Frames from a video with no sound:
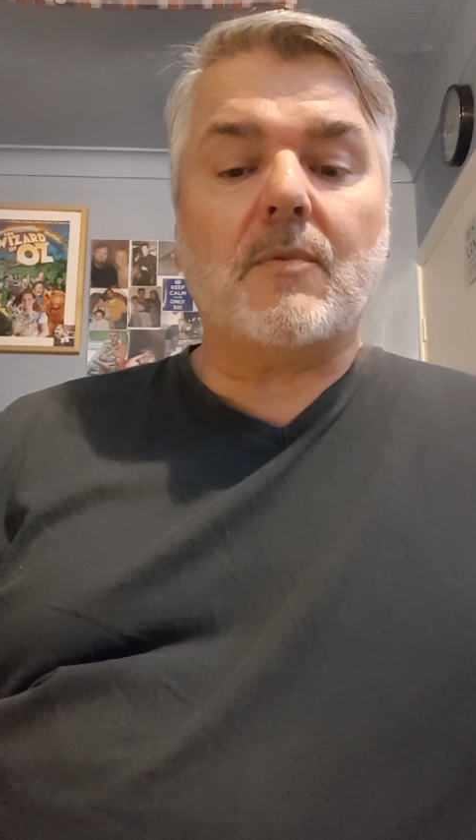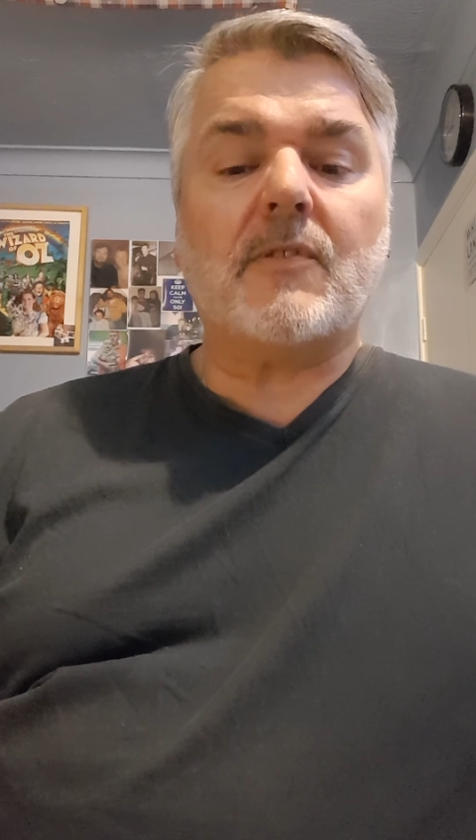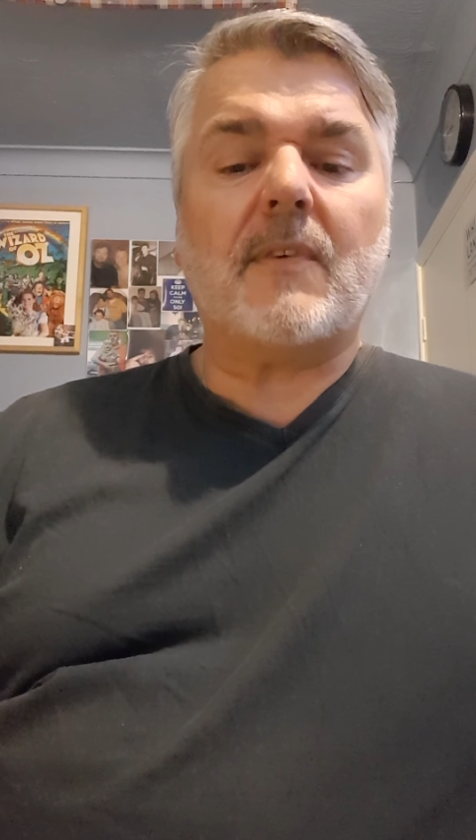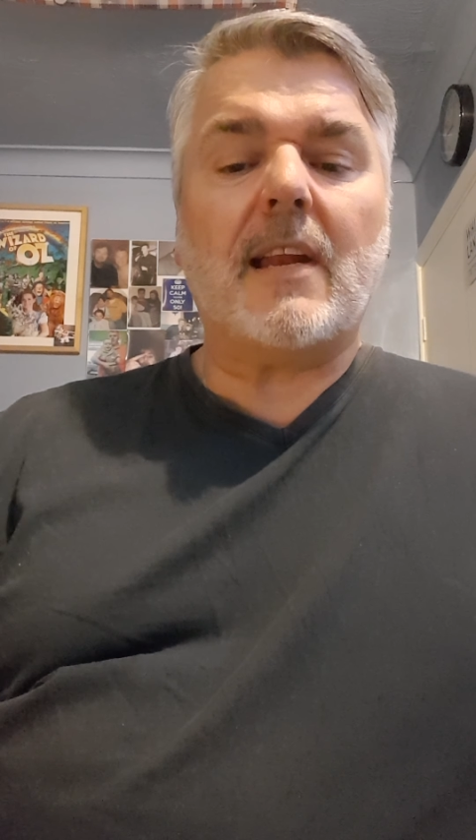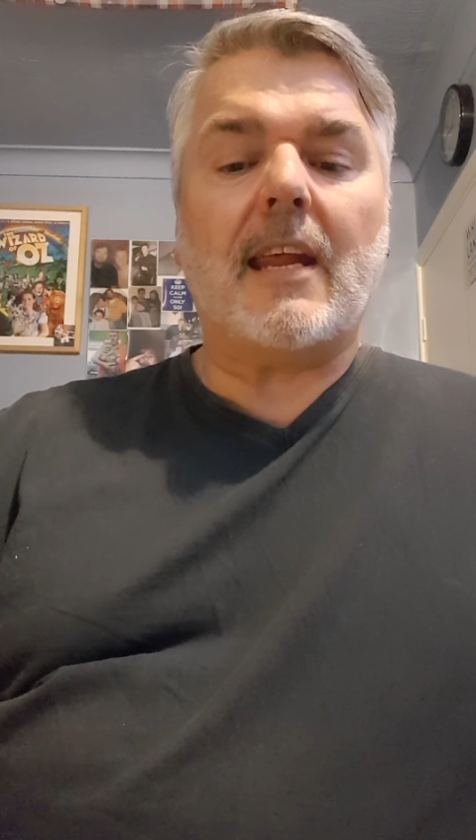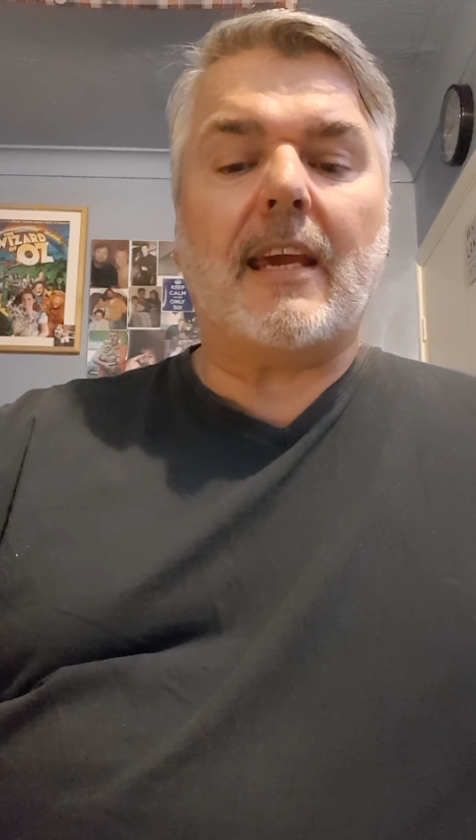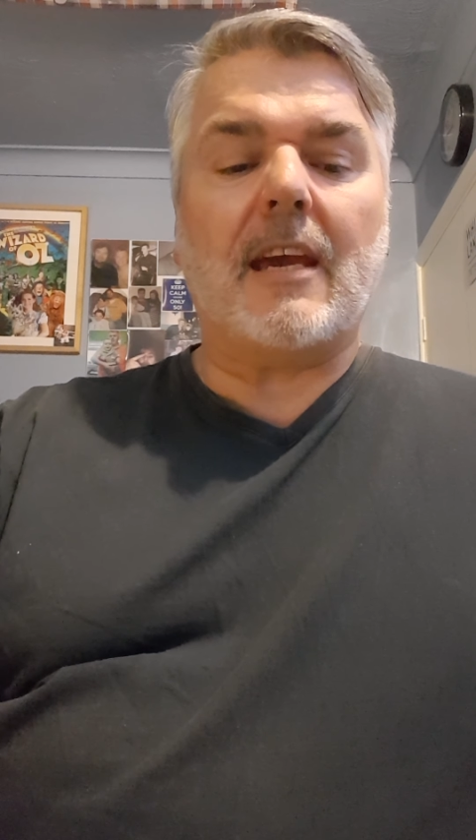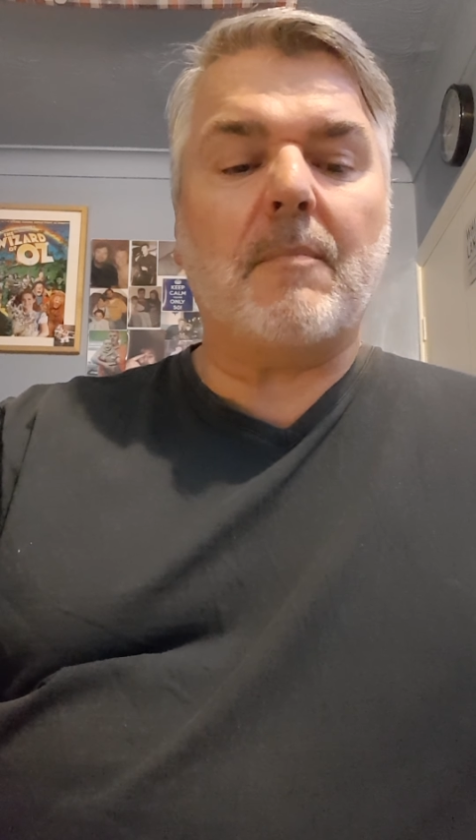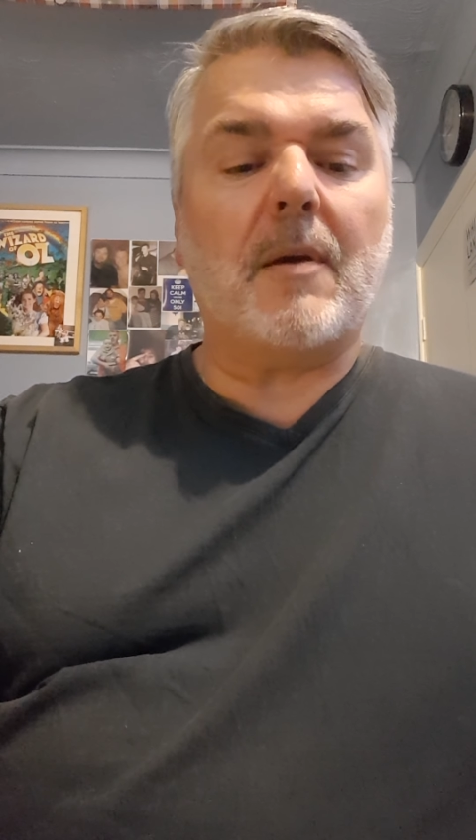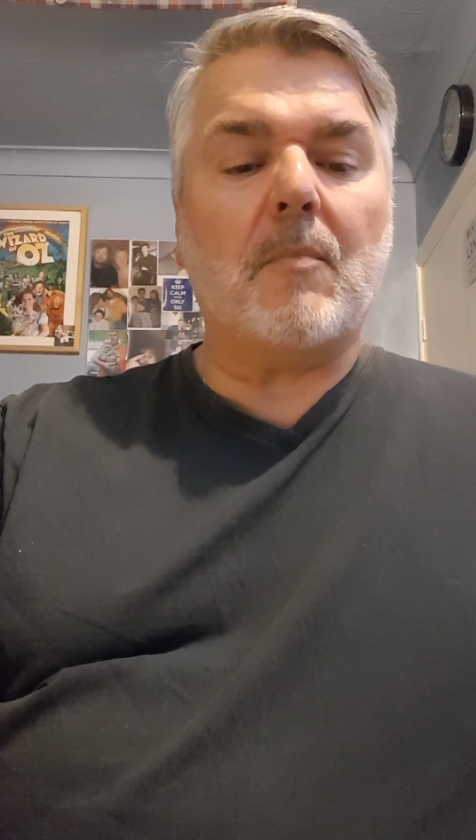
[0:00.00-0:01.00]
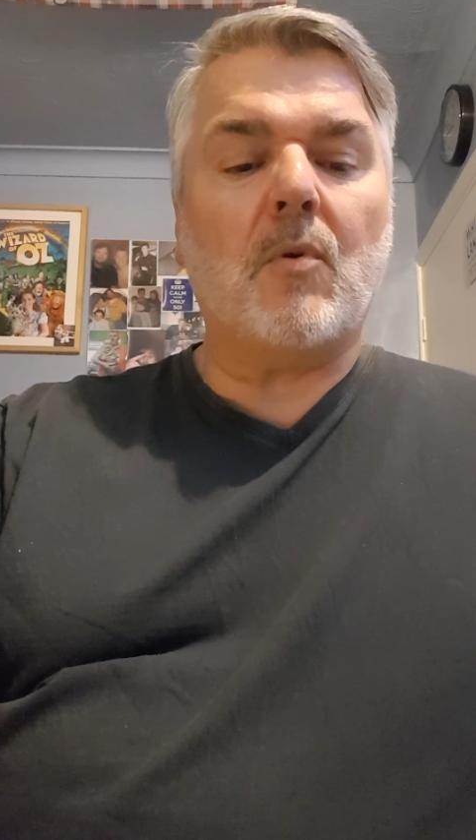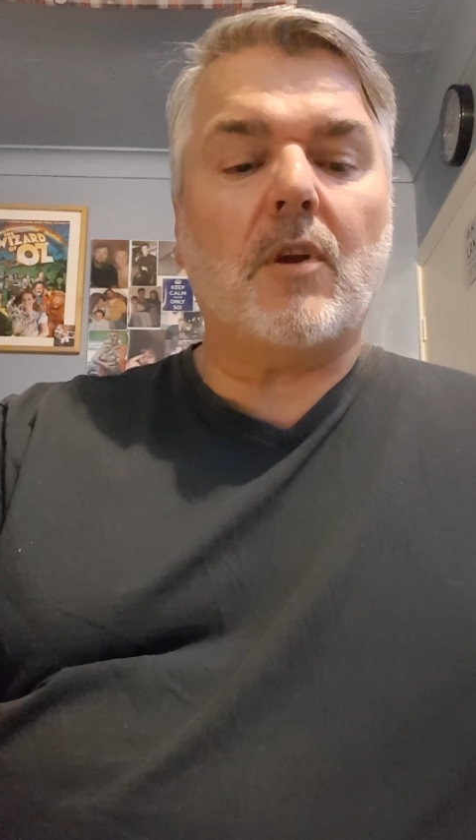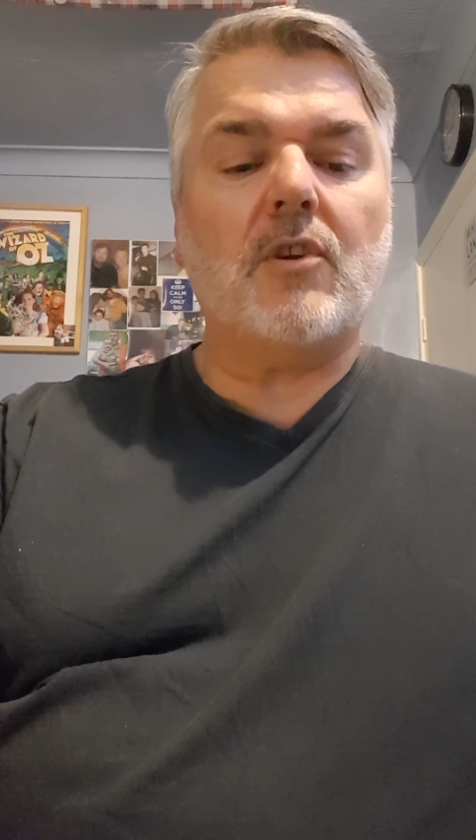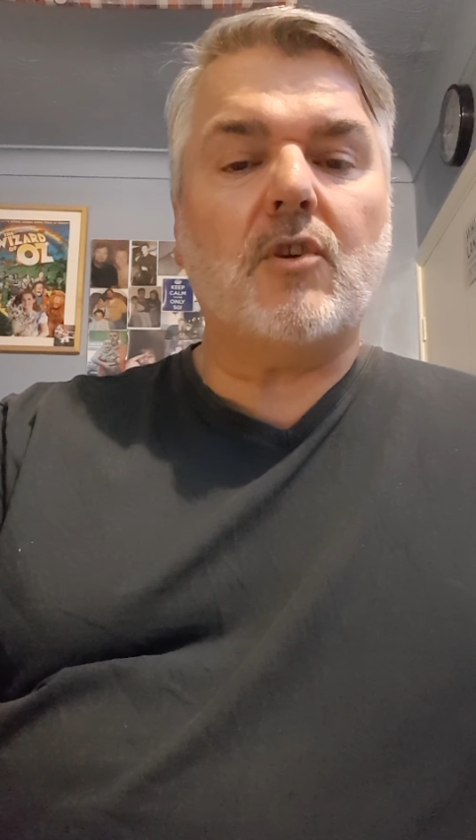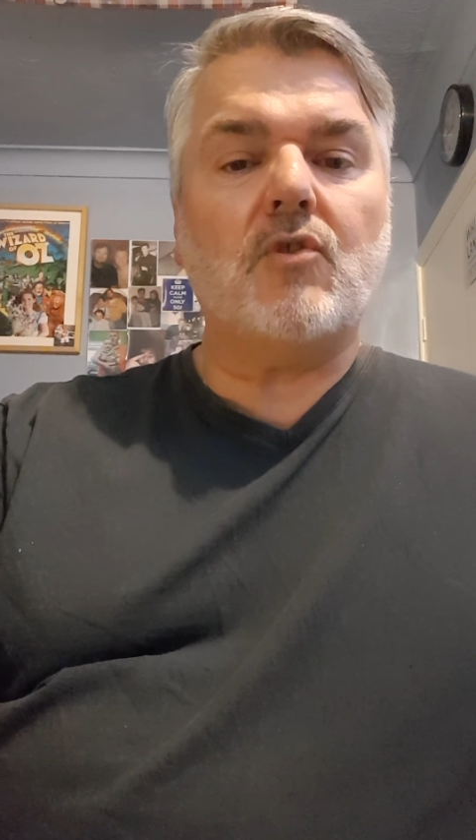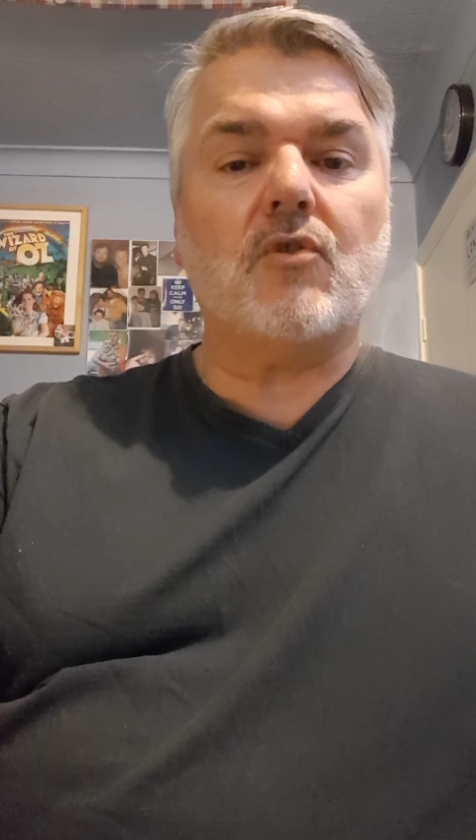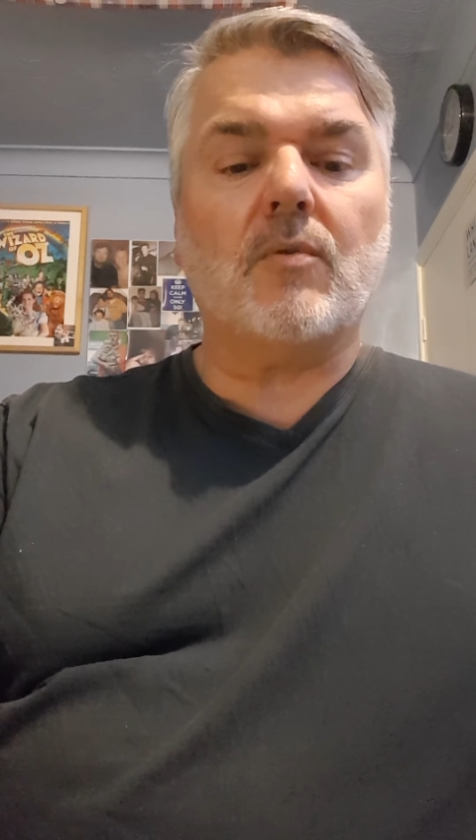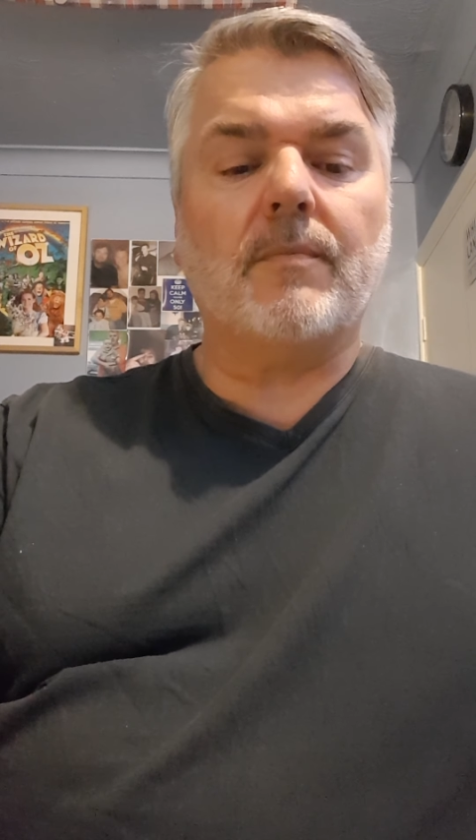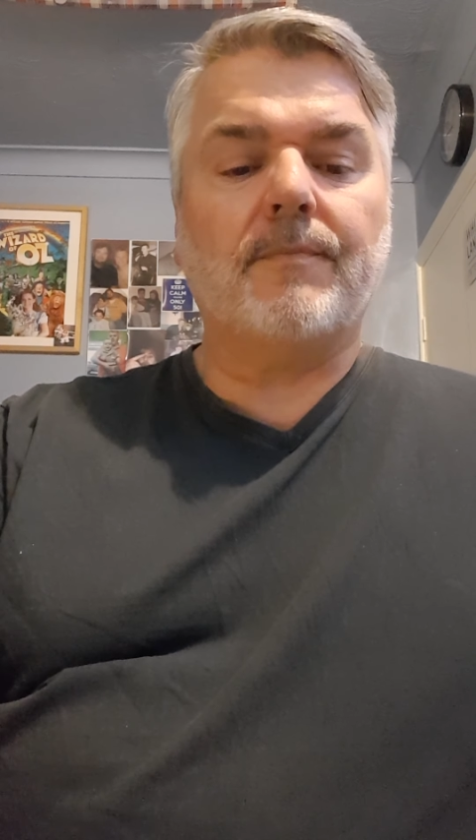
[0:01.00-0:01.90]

was feeling it a bit more than usual,